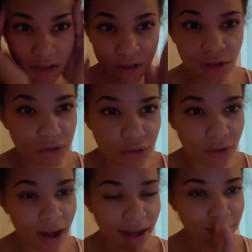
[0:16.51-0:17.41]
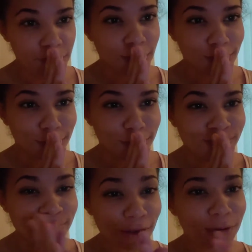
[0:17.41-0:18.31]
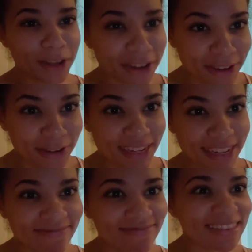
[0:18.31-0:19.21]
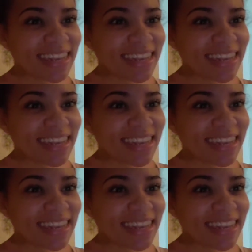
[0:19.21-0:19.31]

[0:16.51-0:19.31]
so you do have to know what you're doing.